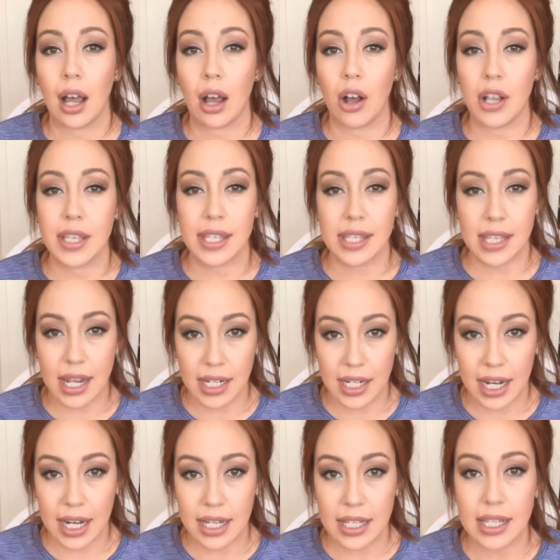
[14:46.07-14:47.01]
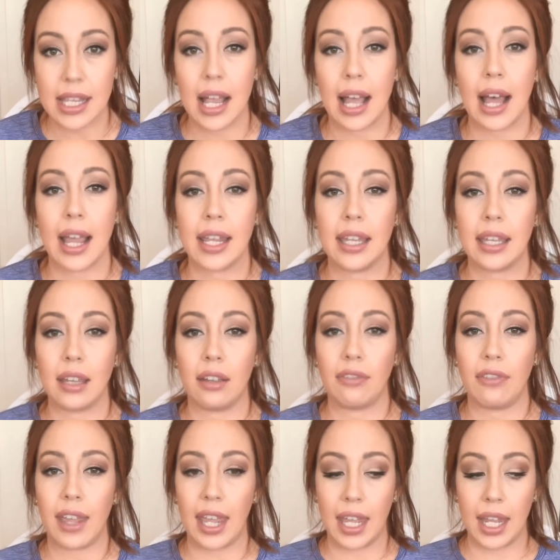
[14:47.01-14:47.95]
On Sundays, I give
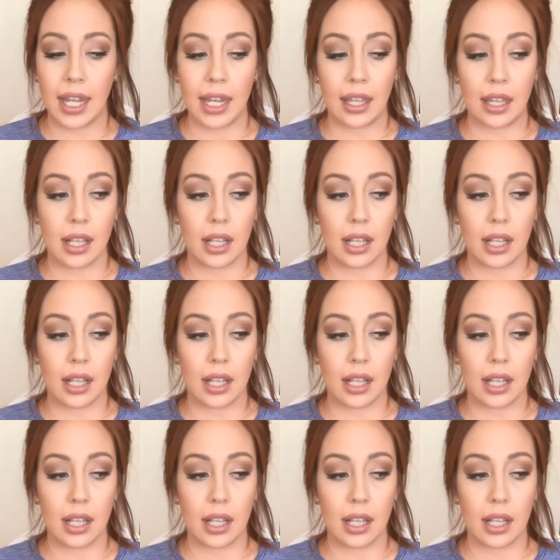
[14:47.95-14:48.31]
a